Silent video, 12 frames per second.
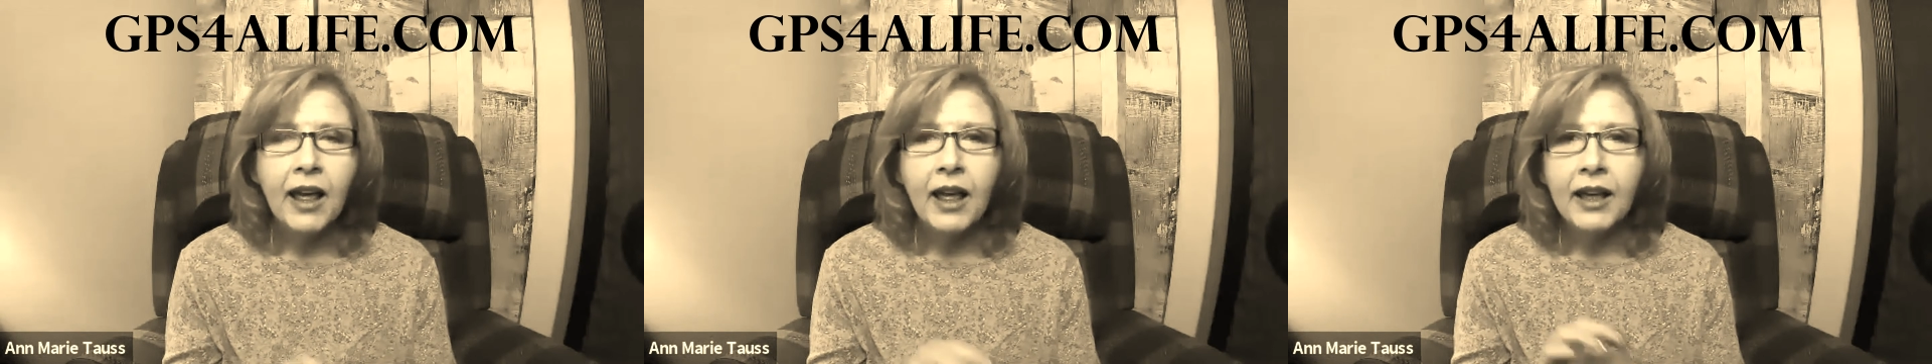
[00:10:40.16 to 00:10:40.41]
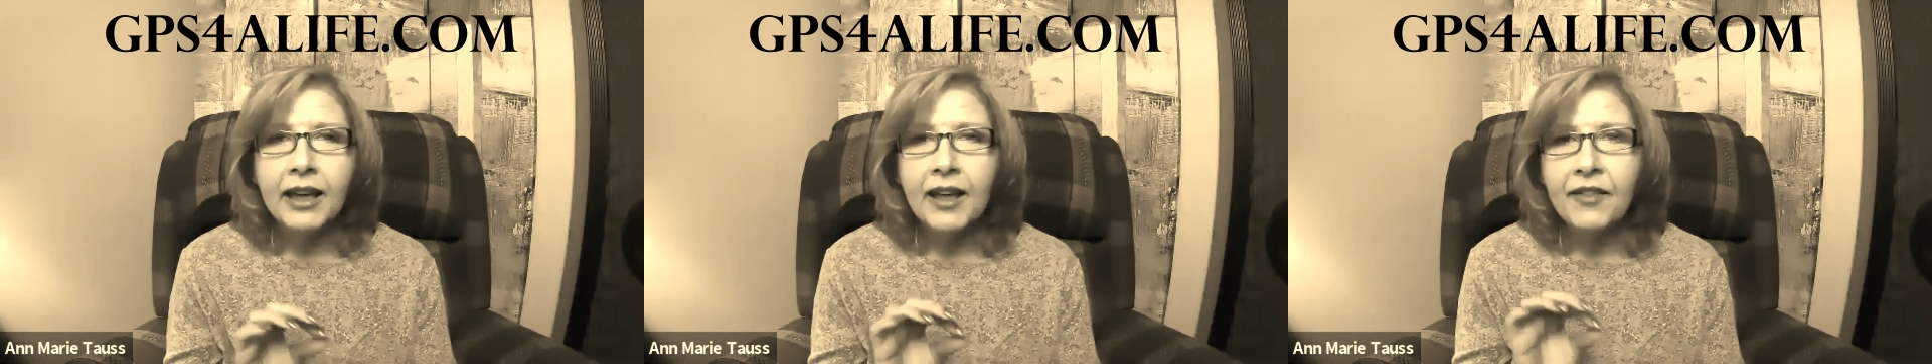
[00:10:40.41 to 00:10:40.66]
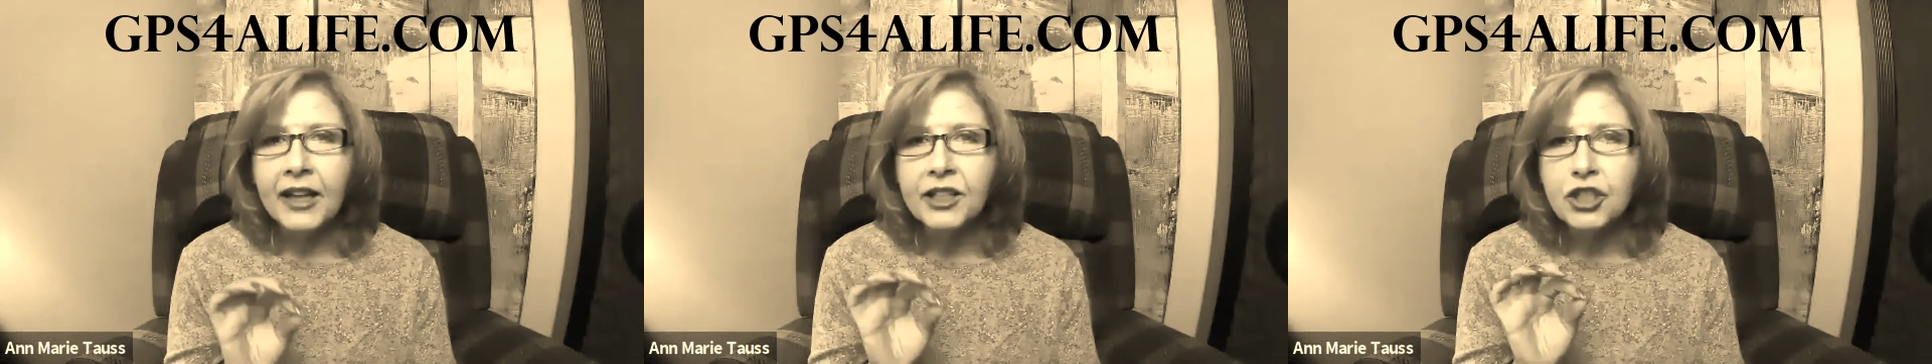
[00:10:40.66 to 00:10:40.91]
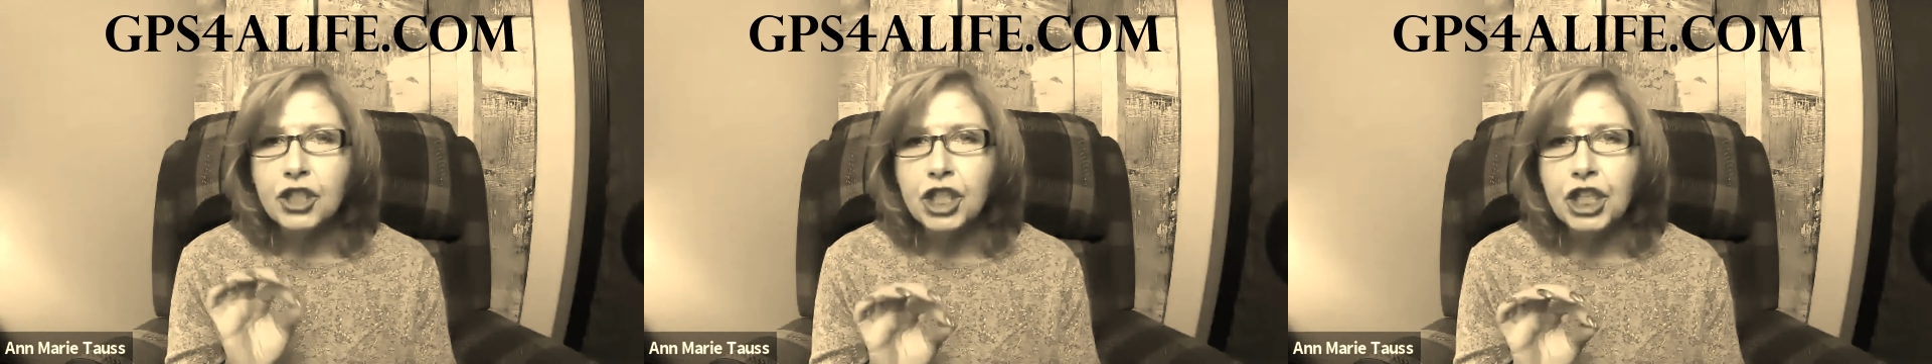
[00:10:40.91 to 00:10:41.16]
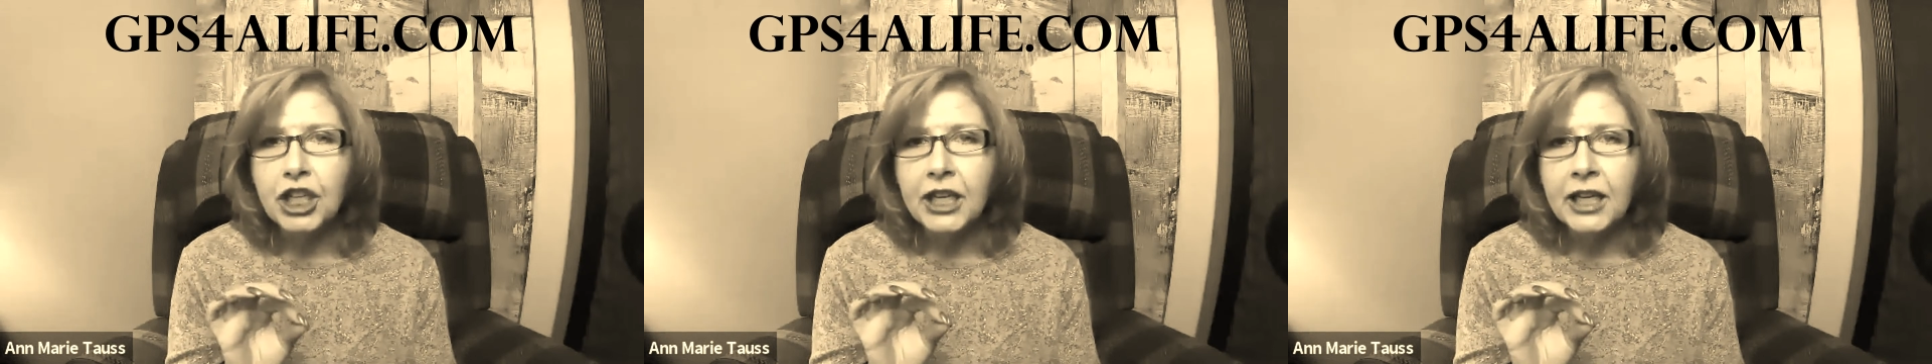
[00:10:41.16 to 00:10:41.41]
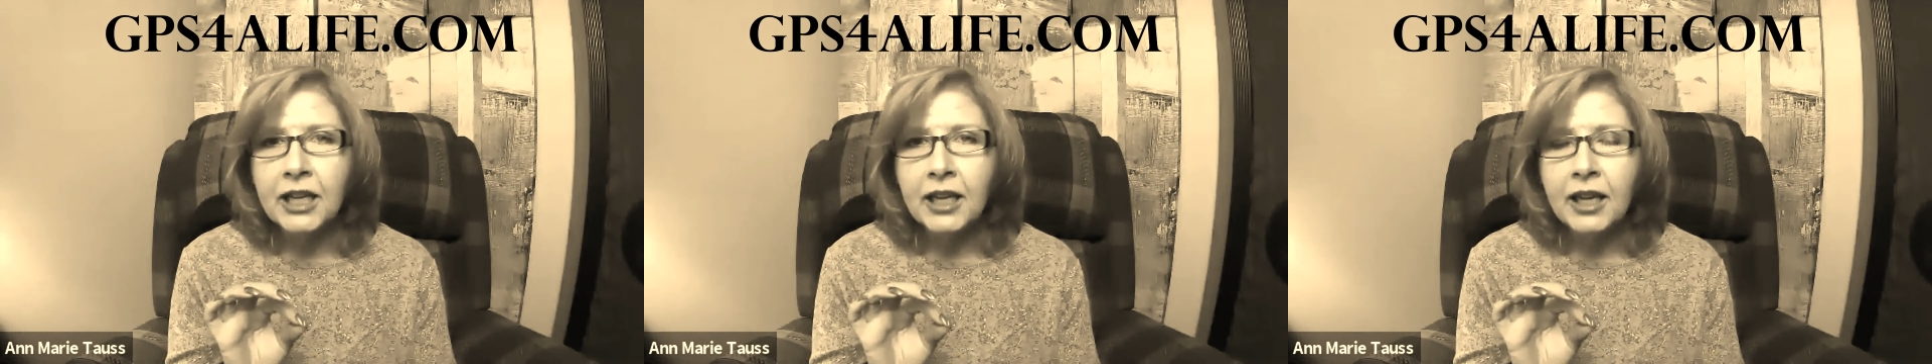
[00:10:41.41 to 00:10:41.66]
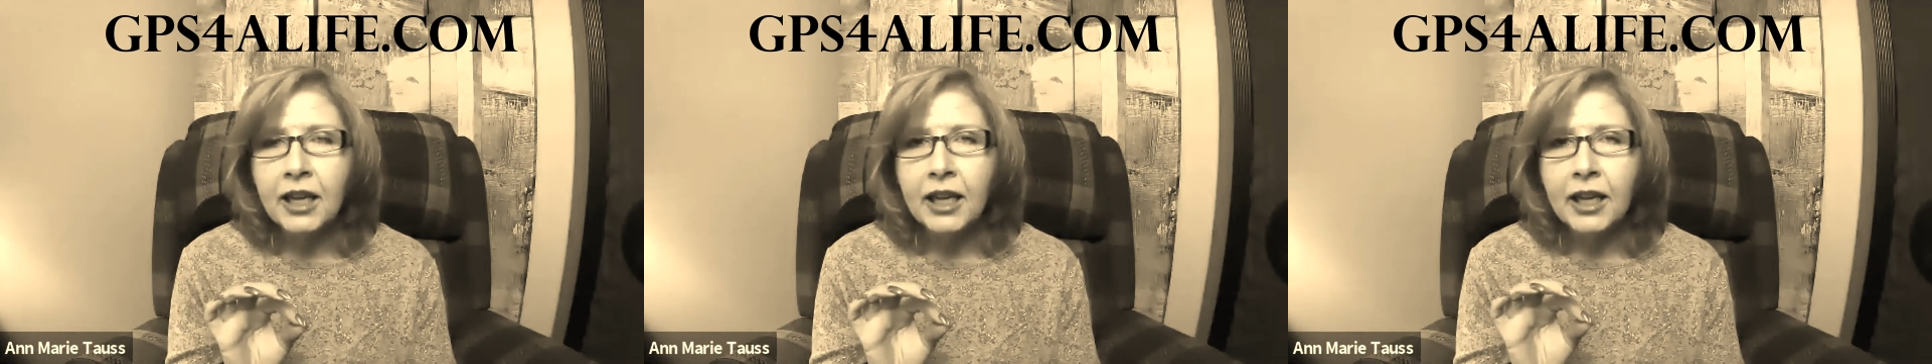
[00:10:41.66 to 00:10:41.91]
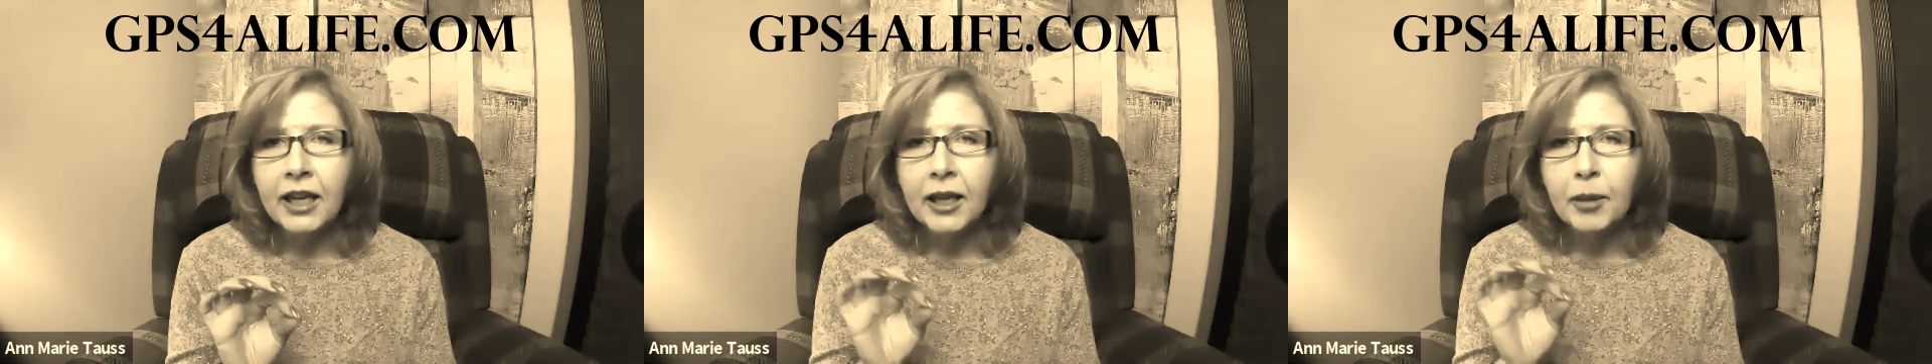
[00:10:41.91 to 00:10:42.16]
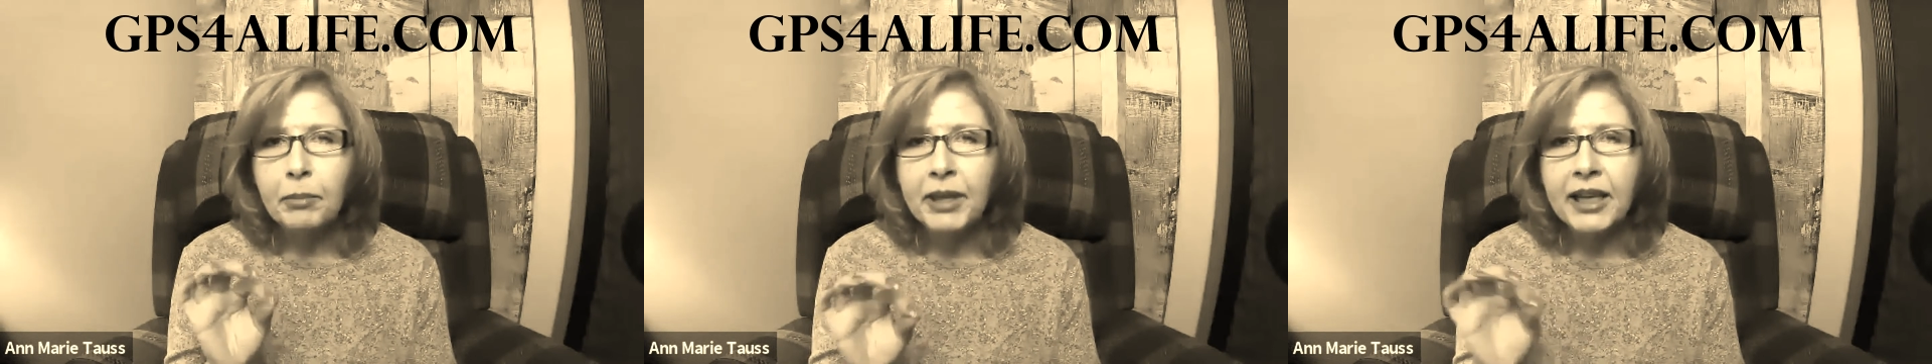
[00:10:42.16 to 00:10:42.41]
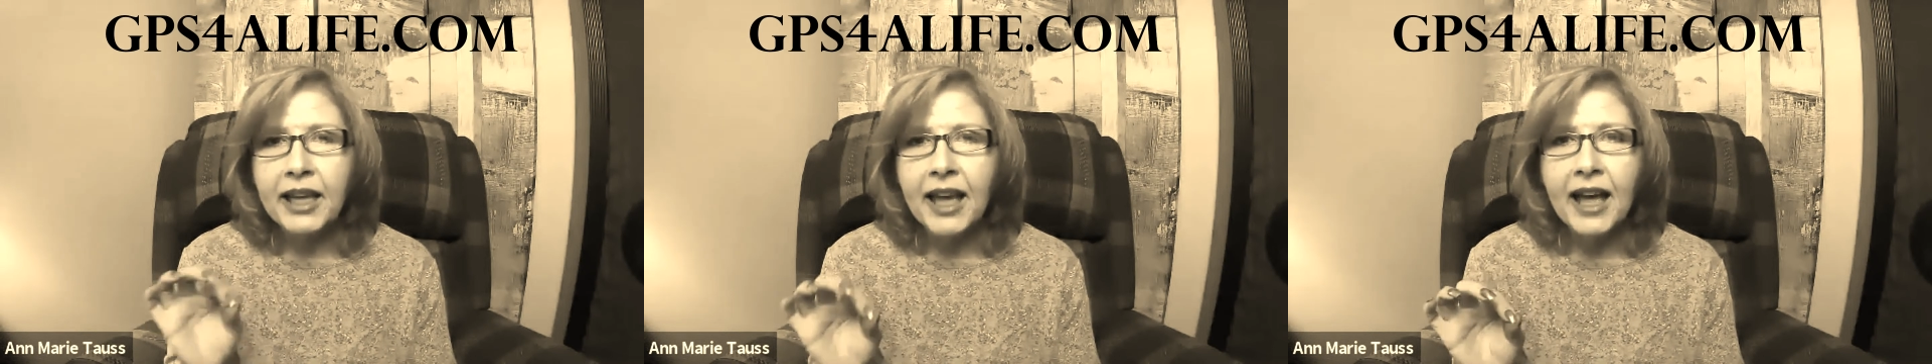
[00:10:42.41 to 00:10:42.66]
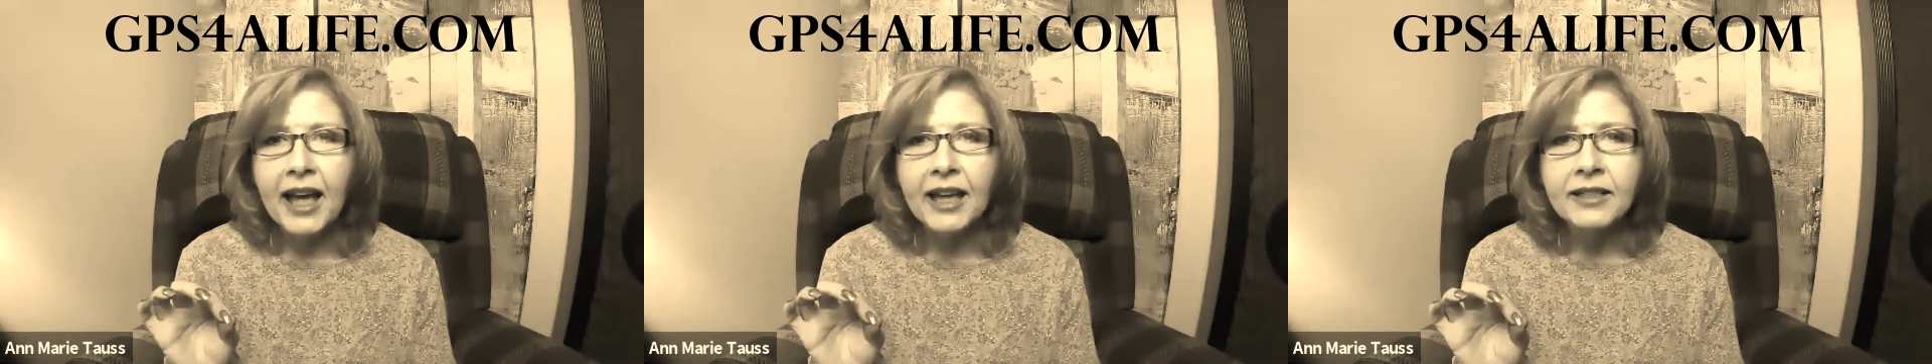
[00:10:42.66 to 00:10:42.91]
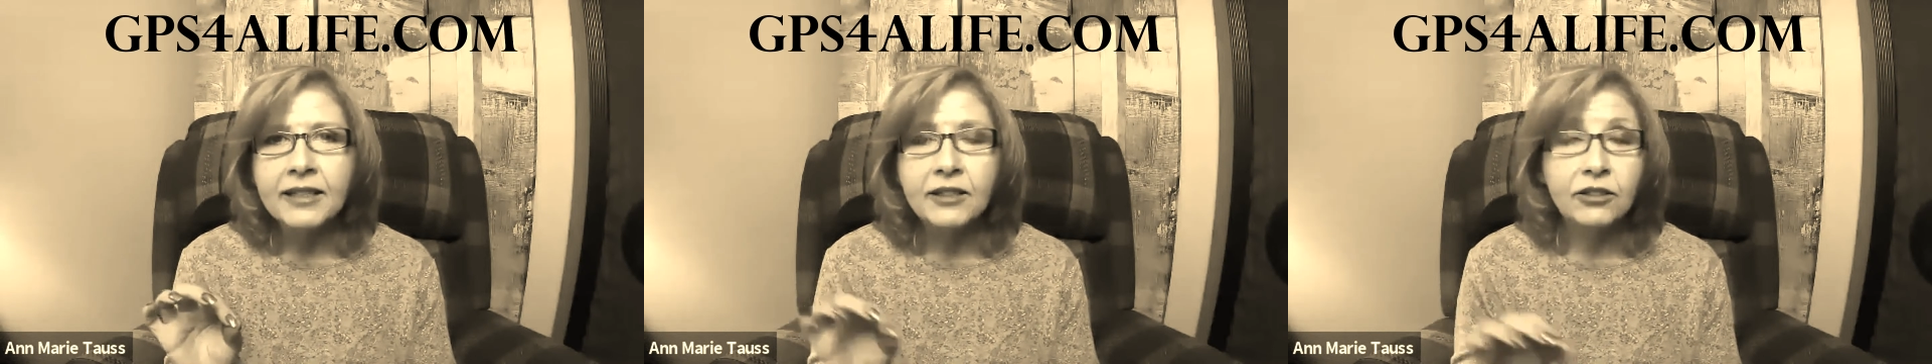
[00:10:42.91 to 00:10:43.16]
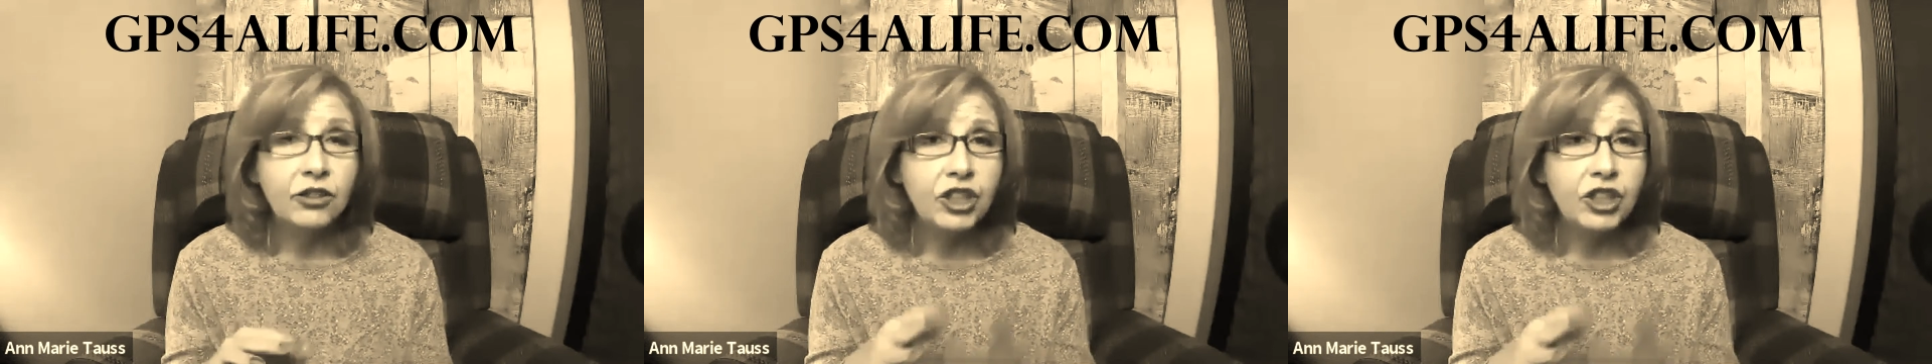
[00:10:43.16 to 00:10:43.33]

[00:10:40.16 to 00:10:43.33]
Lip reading: Again, that's GPS,